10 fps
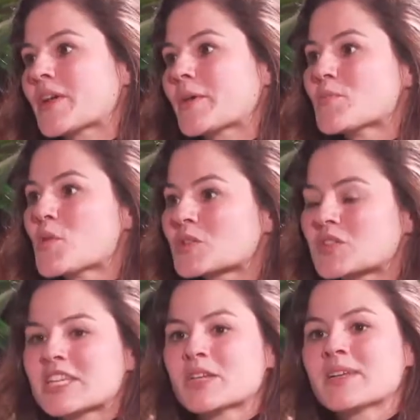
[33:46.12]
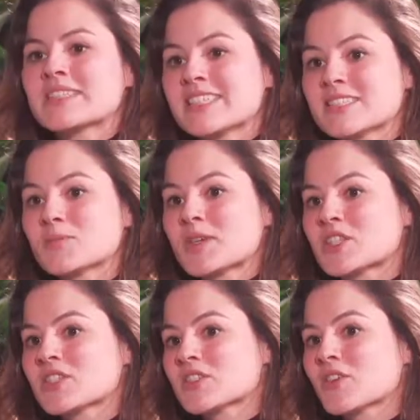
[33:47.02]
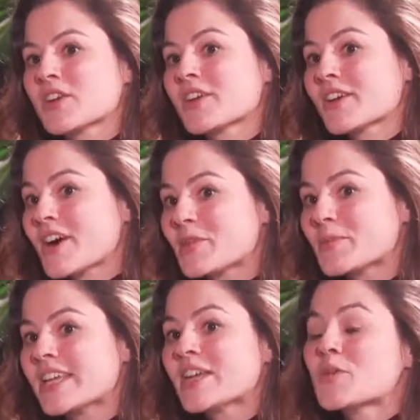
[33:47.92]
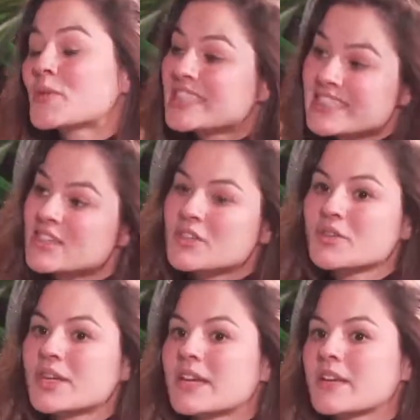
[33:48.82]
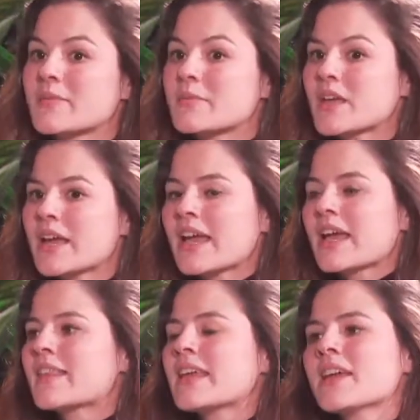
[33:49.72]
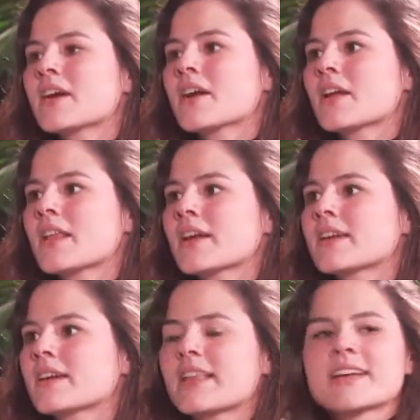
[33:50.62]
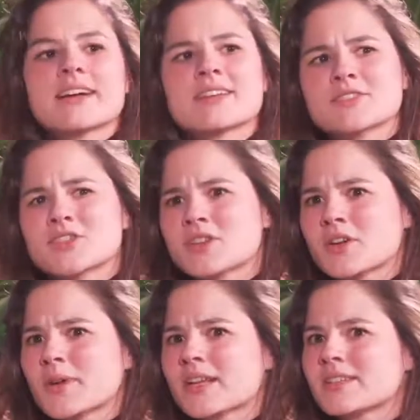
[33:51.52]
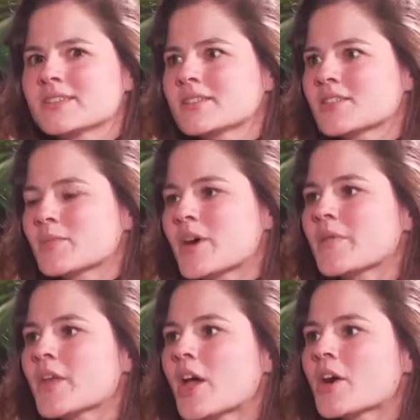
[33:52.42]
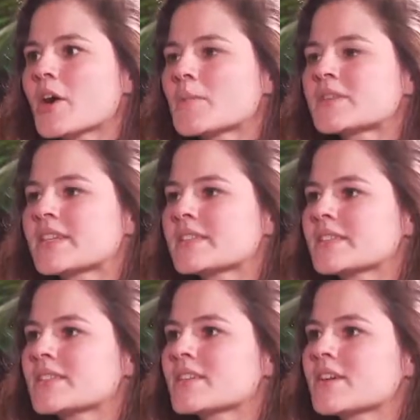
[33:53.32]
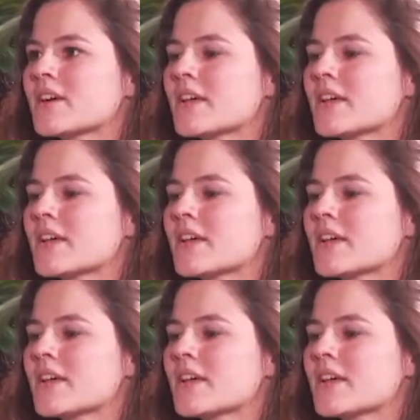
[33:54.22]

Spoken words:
get more sustainability and especially circular economy within their curriculum. And here, like I quickly touched upon, competencies